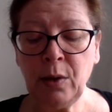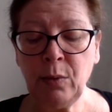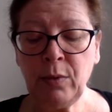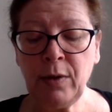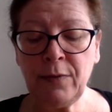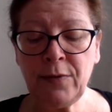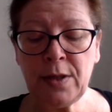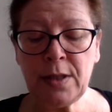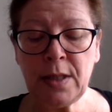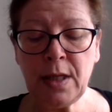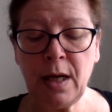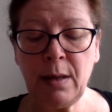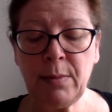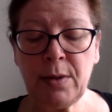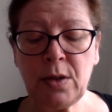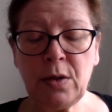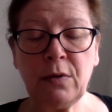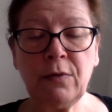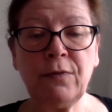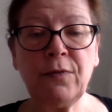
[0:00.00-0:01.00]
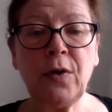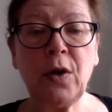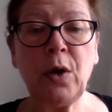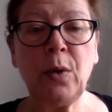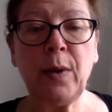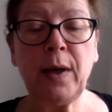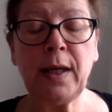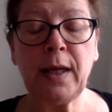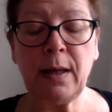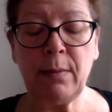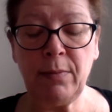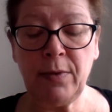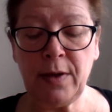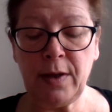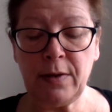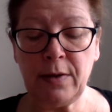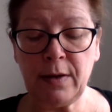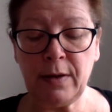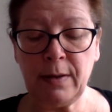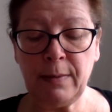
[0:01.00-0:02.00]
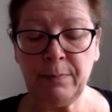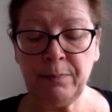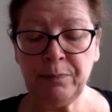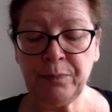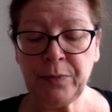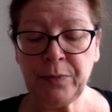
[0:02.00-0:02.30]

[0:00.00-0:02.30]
we have determined on following him thither,